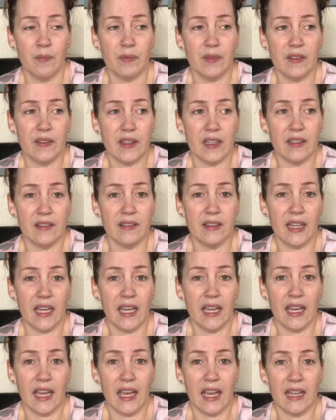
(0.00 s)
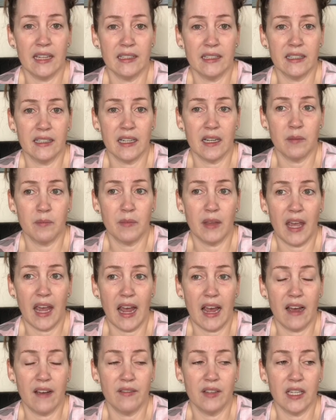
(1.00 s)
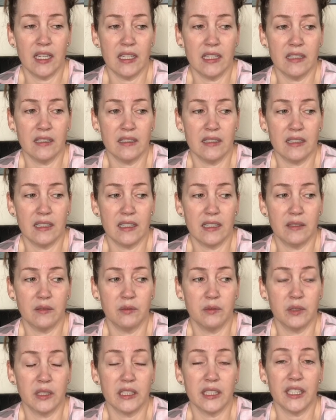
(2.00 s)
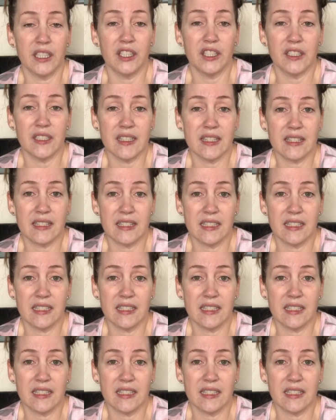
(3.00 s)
that they ended up having really good